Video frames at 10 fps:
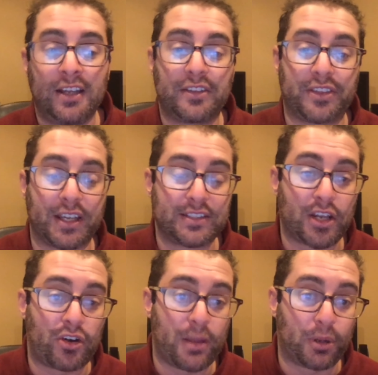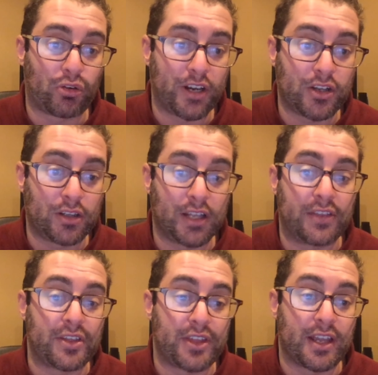the things that are hypocritical, and
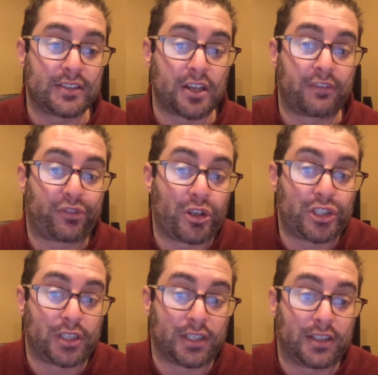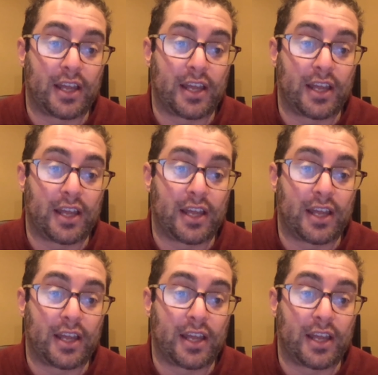the things that are fraudulent.